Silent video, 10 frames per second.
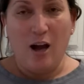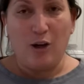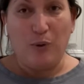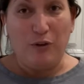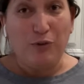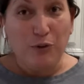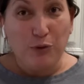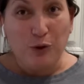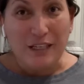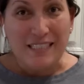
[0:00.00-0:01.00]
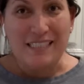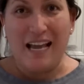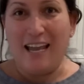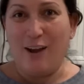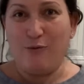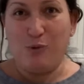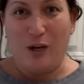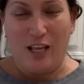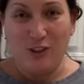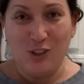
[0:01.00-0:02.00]
grateful for it. I have more
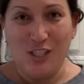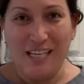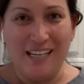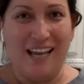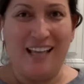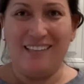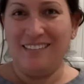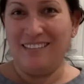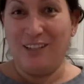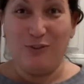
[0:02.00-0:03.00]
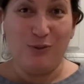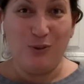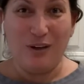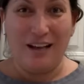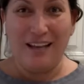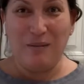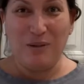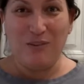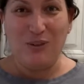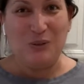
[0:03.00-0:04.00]
energy, and therefore I am
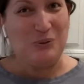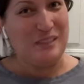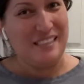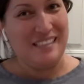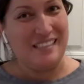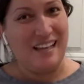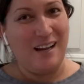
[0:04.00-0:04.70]
giving you these